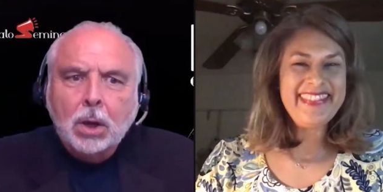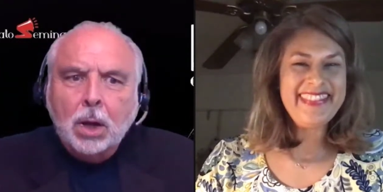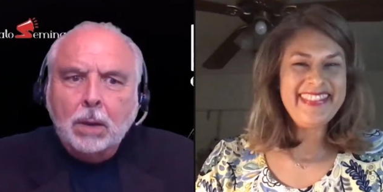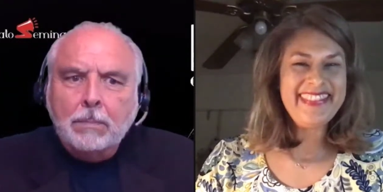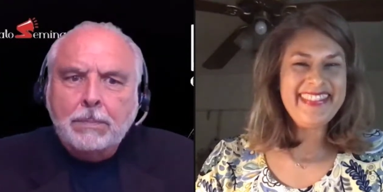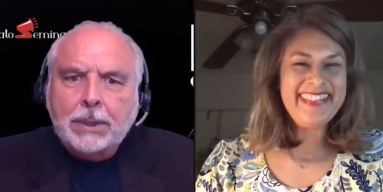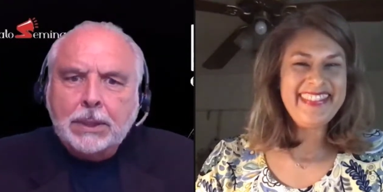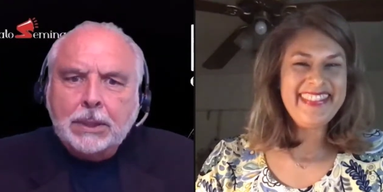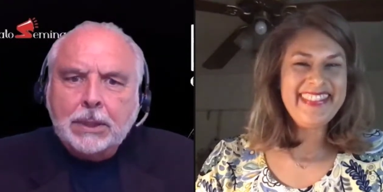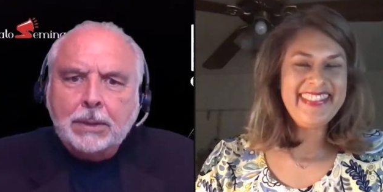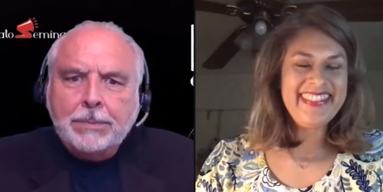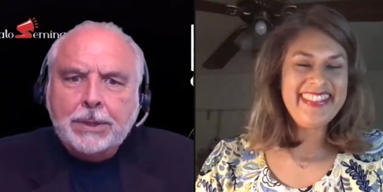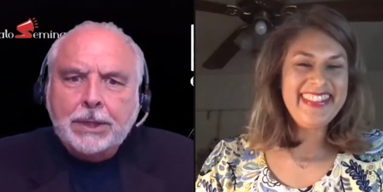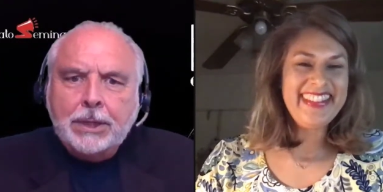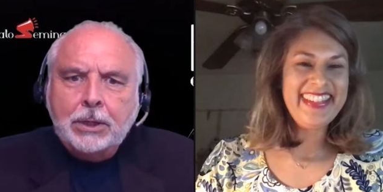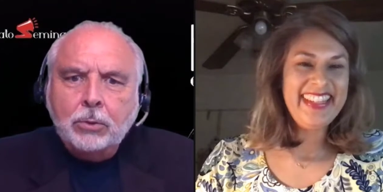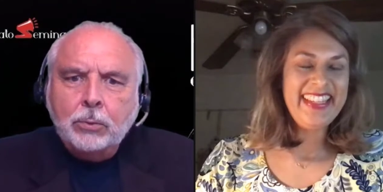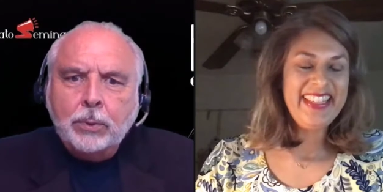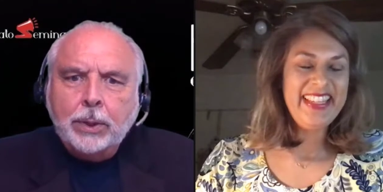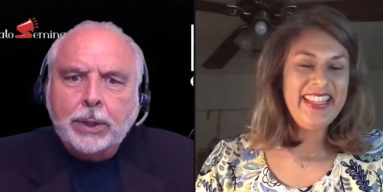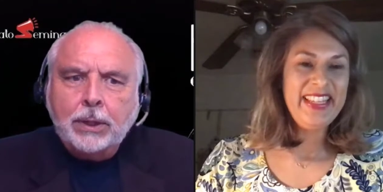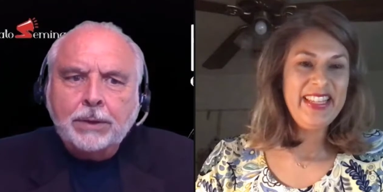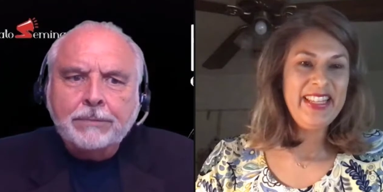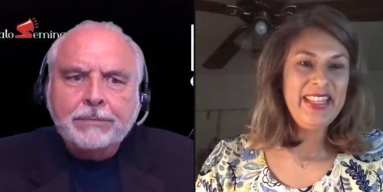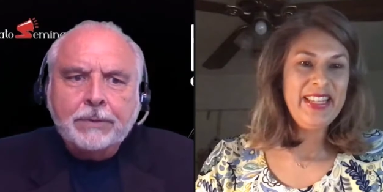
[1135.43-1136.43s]
Speaker 1: I'm becoming
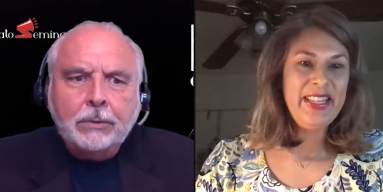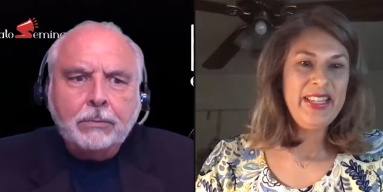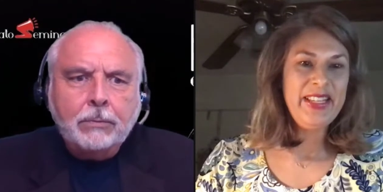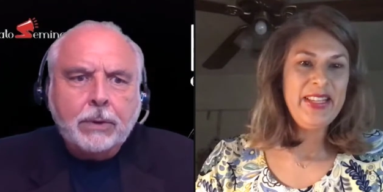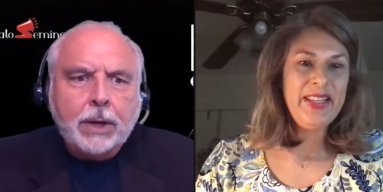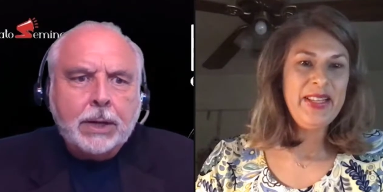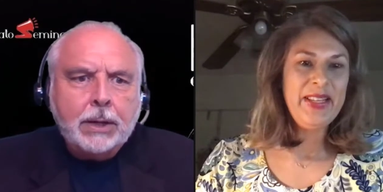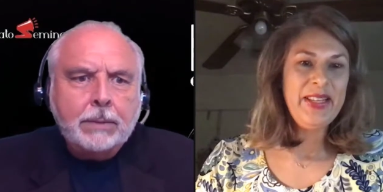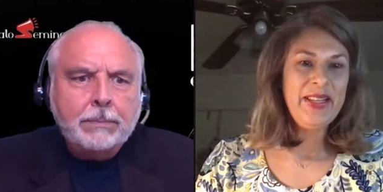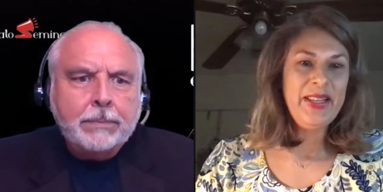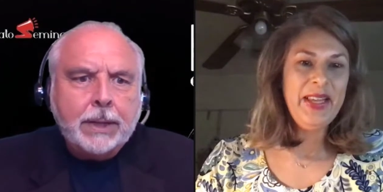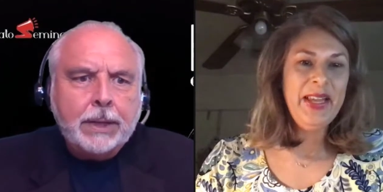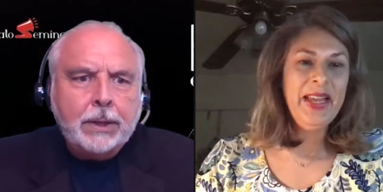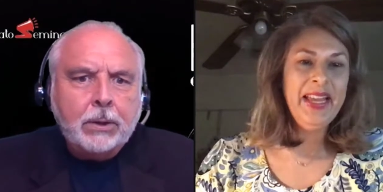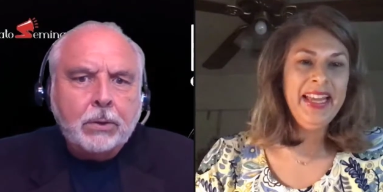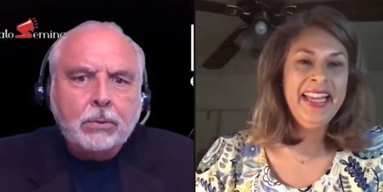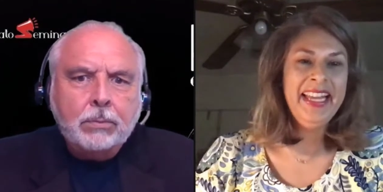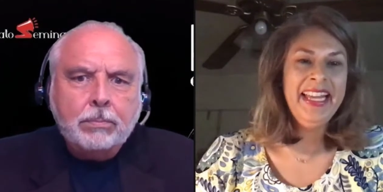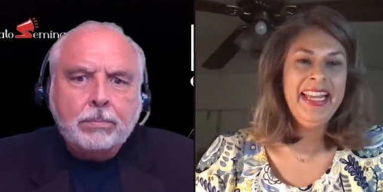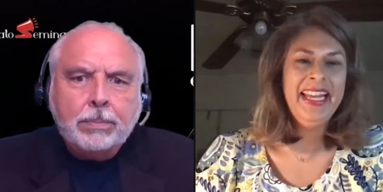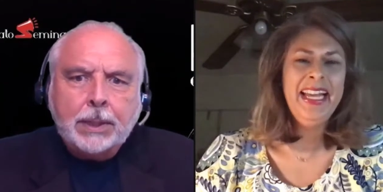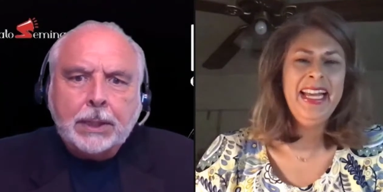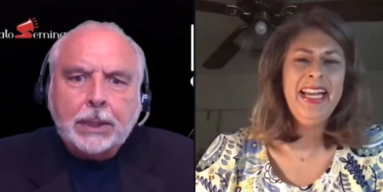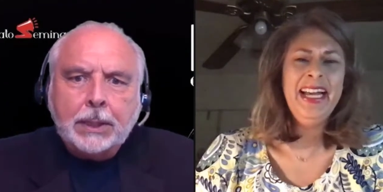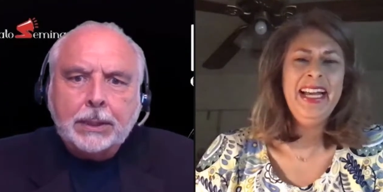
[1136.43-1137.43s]
irrelevant right in my
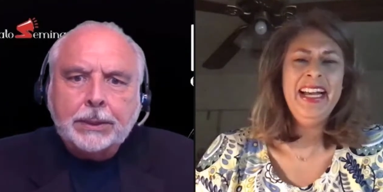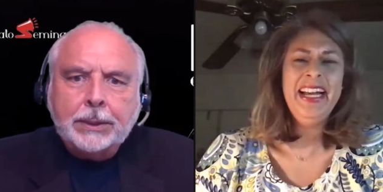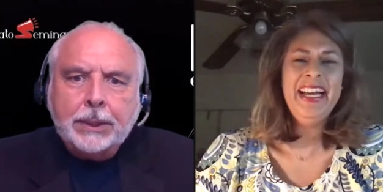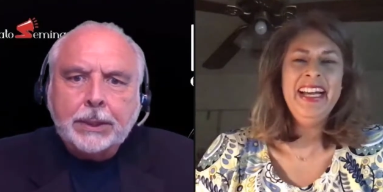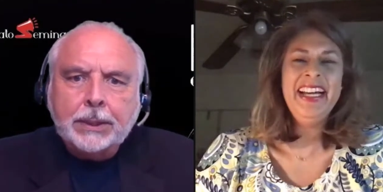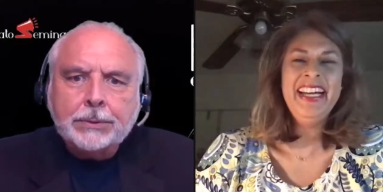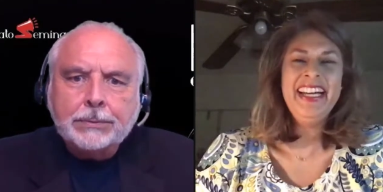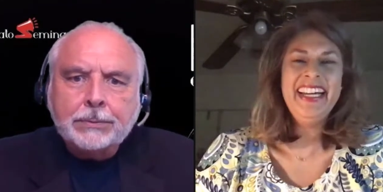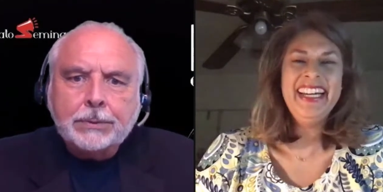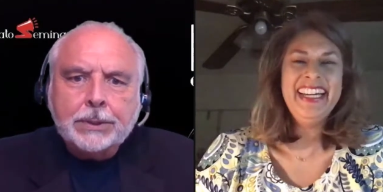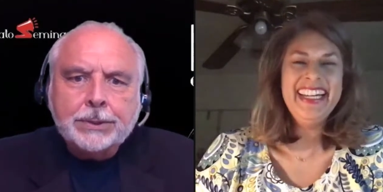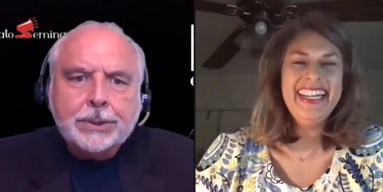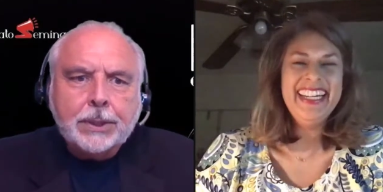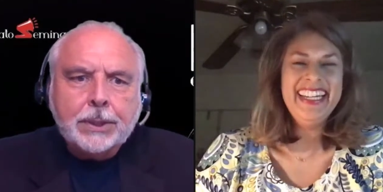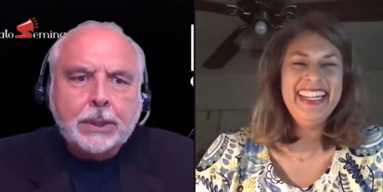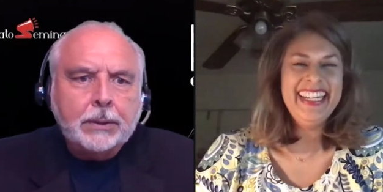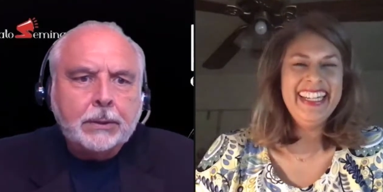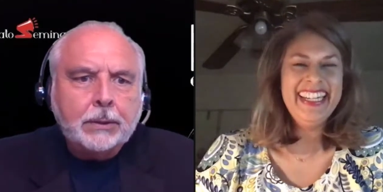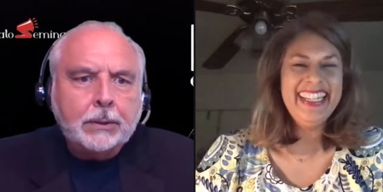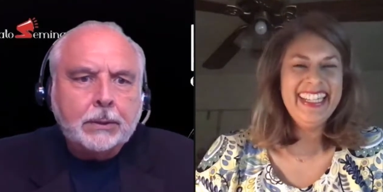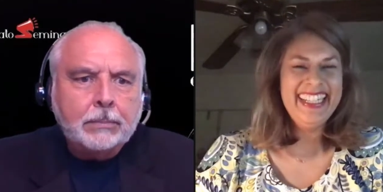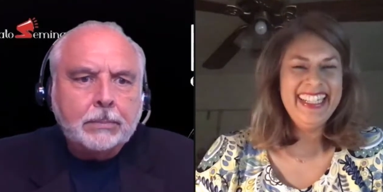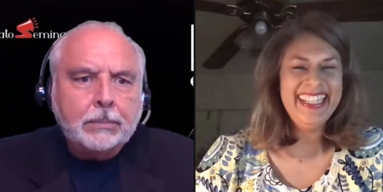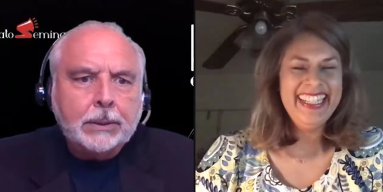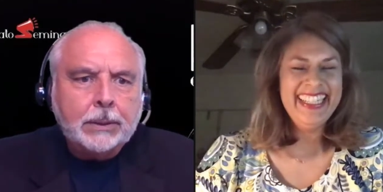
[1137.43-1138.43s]
own podcast. What is that
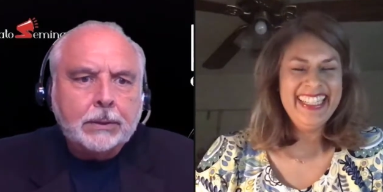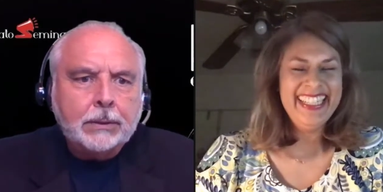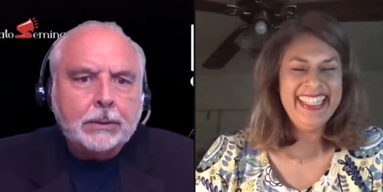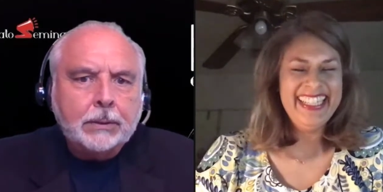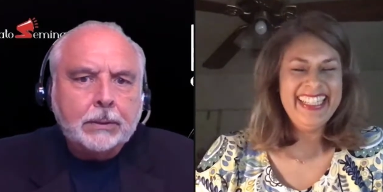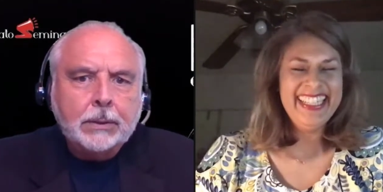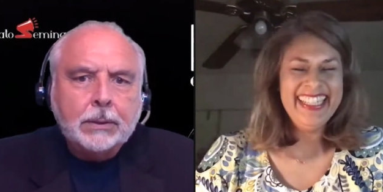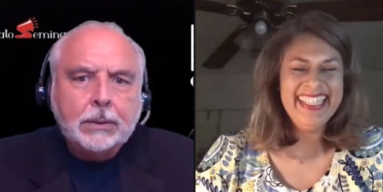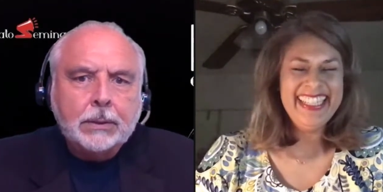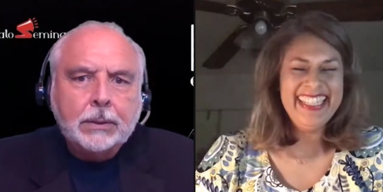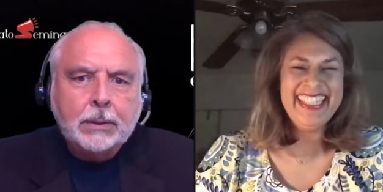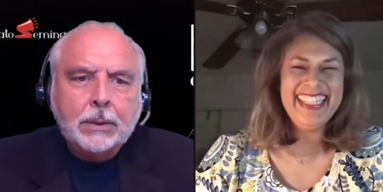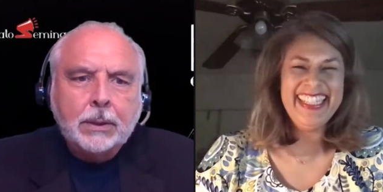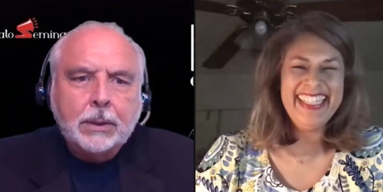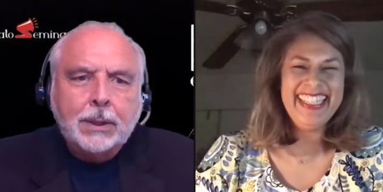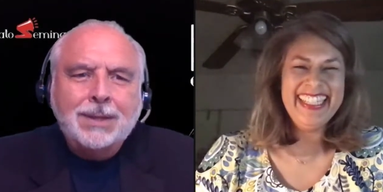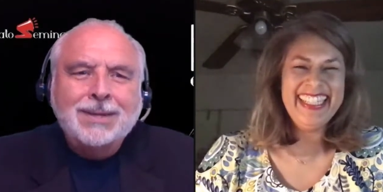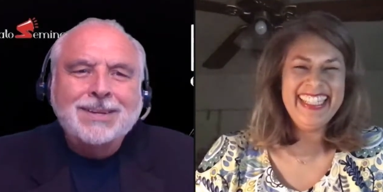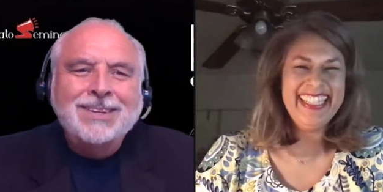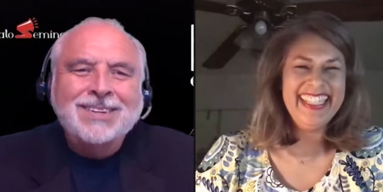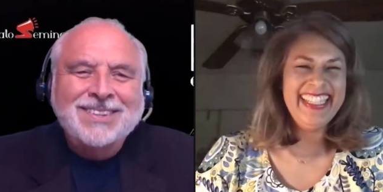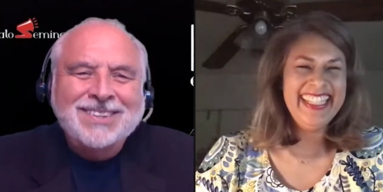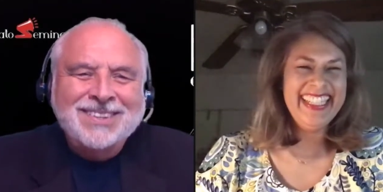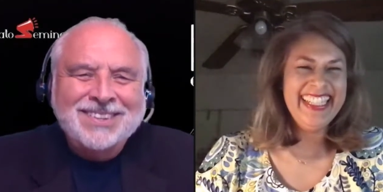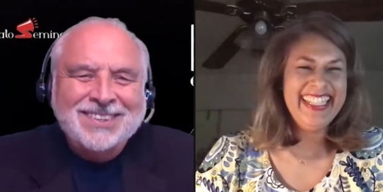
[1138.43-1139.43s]
all
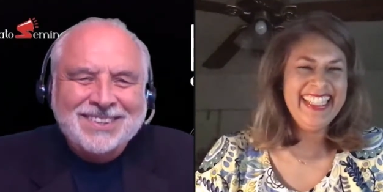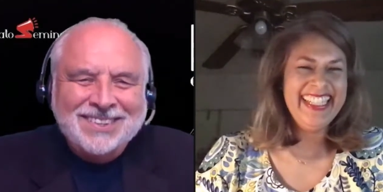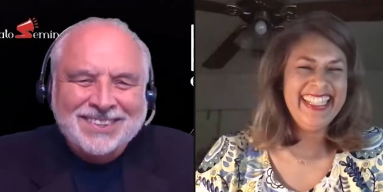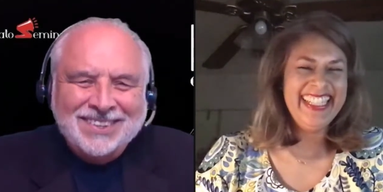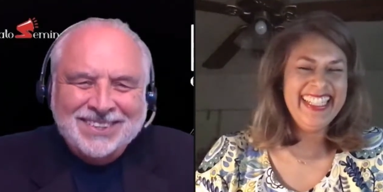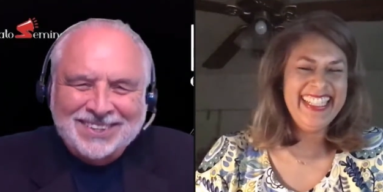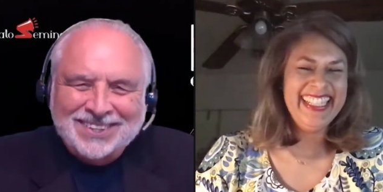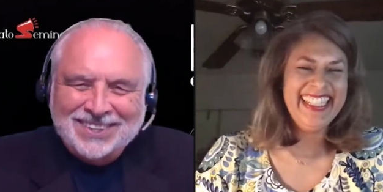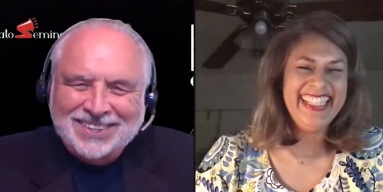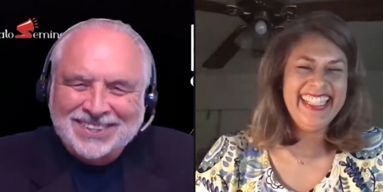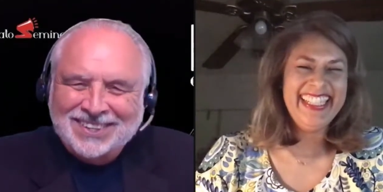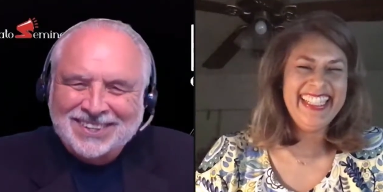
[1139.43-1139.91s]
about?